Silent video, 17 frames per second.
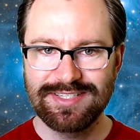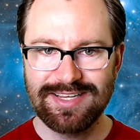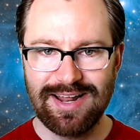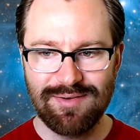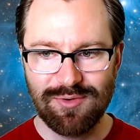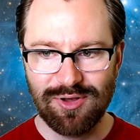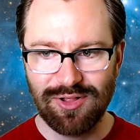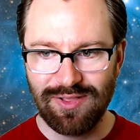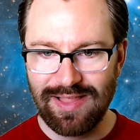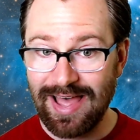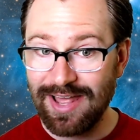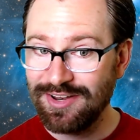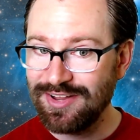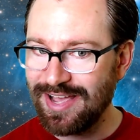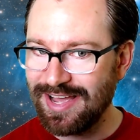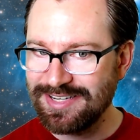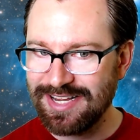And I'm glad
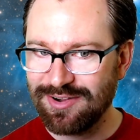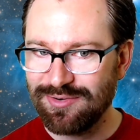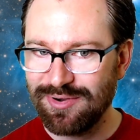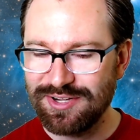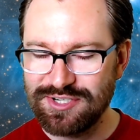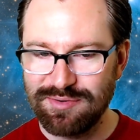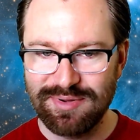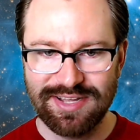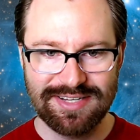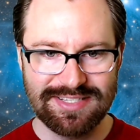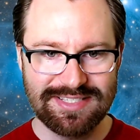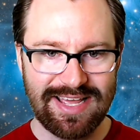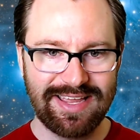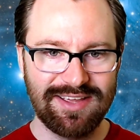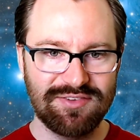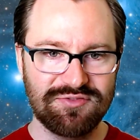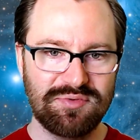you asked that question because
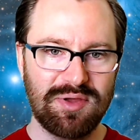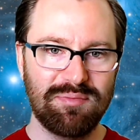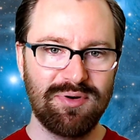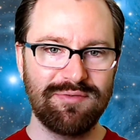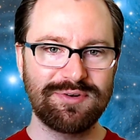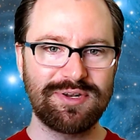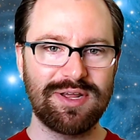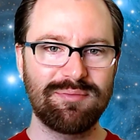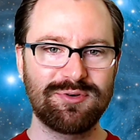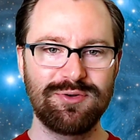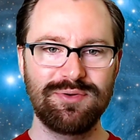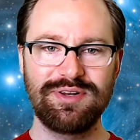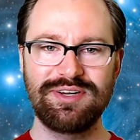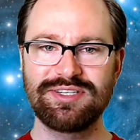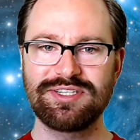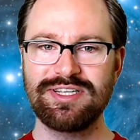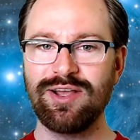that gives me a perfect opportunity
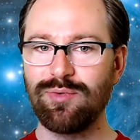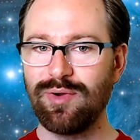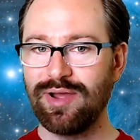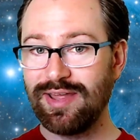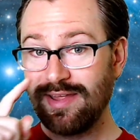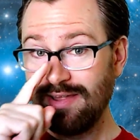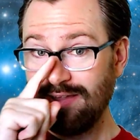to segue